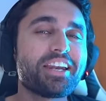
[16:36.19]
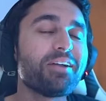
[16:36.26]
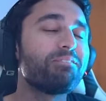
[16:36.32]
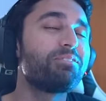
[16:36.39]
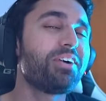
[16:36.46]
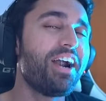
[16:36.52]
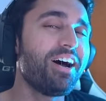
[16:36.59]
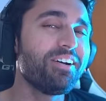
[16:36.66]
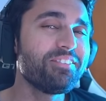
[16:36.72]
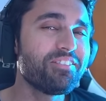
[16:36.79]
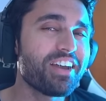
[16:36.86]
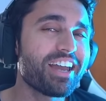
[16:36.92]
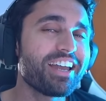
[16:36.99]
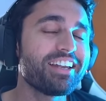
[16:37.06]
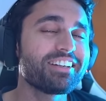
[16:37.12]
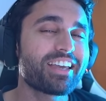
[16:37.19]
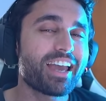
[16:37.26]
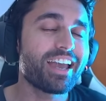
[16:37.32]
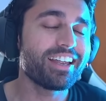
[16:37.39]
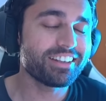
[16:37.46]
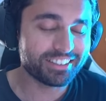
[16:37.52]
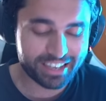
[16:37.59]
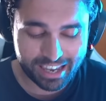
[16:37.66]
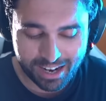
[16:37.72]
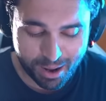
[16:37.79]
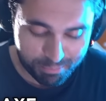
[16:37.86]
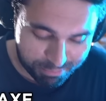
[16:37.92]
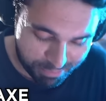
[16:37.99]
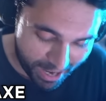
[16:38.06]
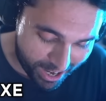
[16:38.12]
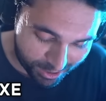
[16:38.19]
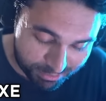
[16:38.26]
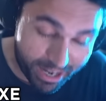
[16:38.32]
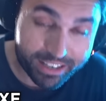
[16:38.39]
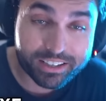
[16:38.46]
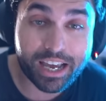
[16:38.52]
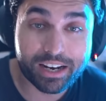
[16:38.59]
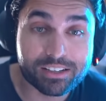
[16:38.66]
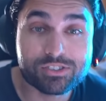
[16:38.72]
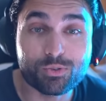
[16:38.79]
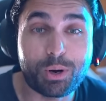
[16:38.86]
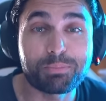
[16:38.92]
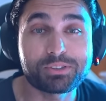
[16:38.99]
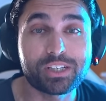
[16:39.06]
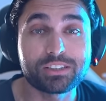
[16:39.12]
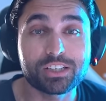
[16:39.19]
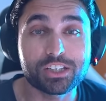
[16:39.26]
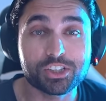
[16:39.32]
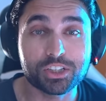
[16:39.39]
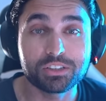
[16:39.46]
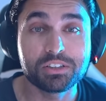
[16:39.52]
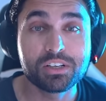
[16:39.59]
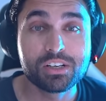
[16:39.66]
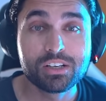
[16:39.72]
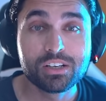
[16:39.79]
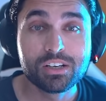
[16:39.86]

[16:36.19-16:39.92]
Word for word: Can a brown man, can, can a brown man get its representation?